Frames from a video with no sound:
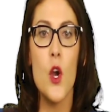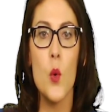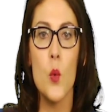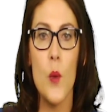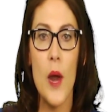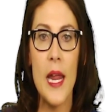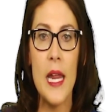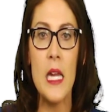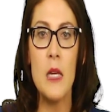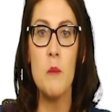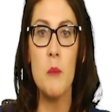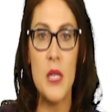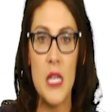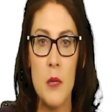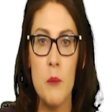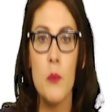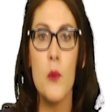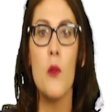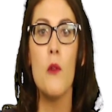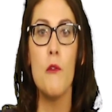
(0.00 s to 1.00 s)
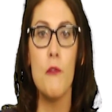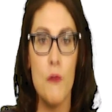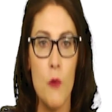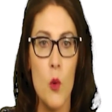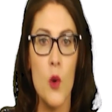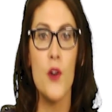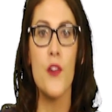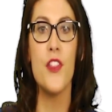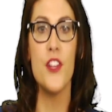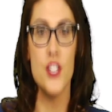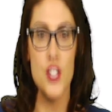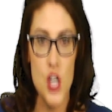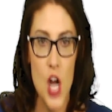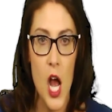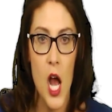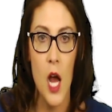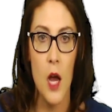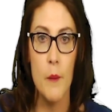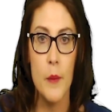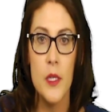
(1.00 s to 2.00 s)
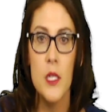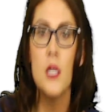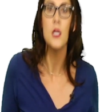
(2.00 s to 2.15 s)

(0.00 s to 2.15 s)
the right people for the job.